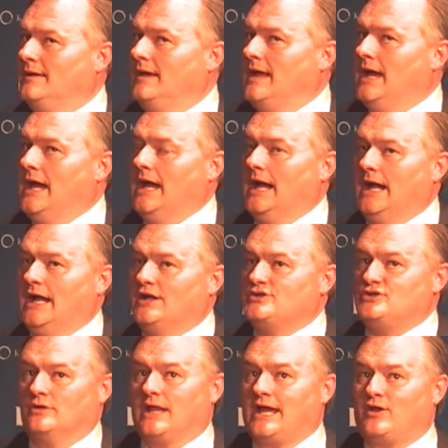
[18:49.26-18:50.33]
Do
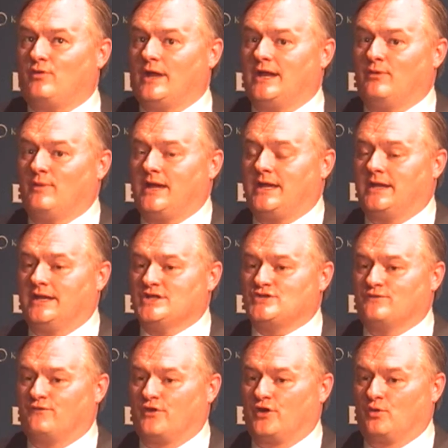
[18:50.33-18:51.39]
you like credit recognition
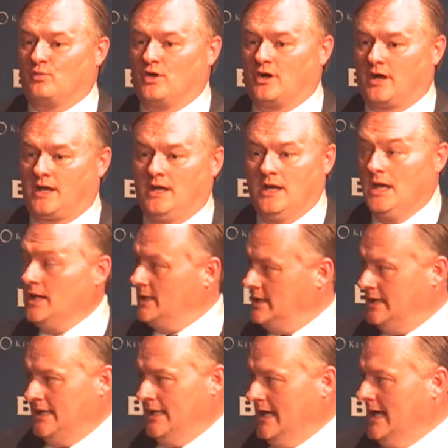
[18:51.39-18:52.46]
for your work?
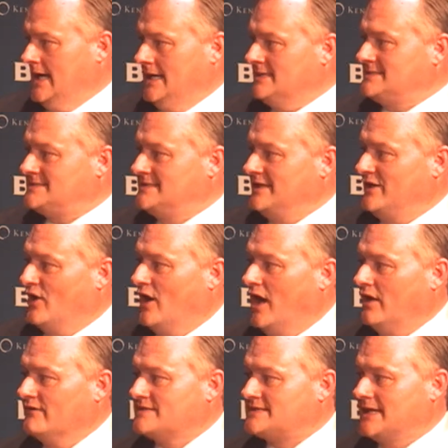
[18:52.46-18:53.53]
Yes. You know,
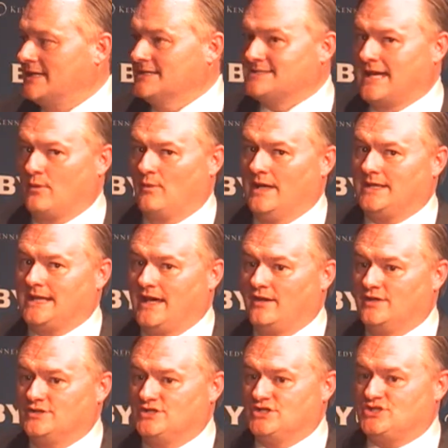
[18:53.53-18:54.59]
all of a sudden, as I went down
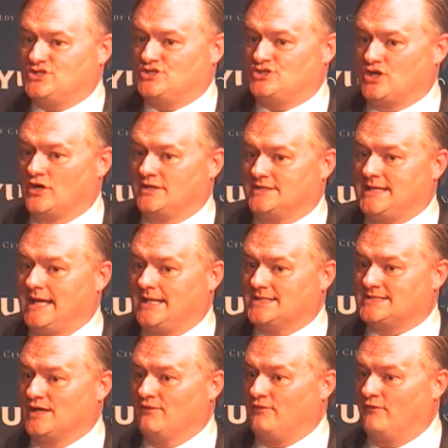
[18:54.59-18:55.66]
and just started to take the
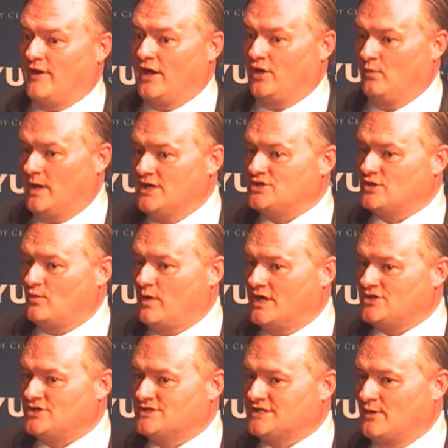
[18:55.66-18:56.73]
self-evaluation
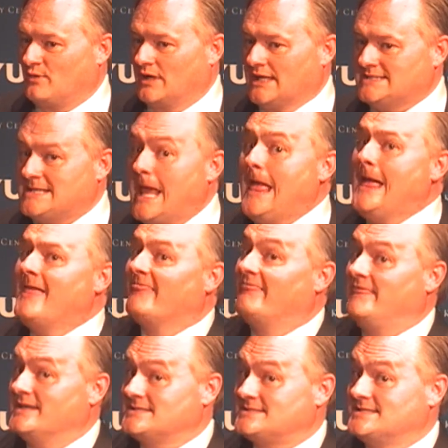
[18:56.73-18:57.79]
questions, I realized,
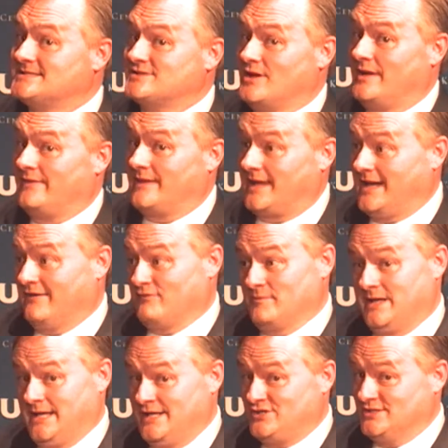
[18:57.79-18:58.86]
this is not the
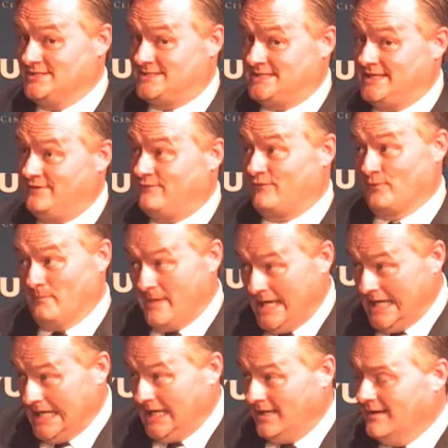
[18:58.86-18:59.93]
government agency for
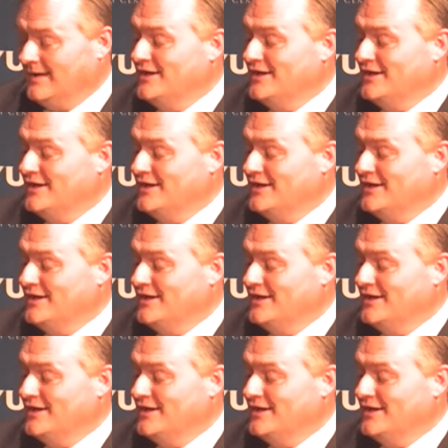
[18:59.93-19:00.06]
me.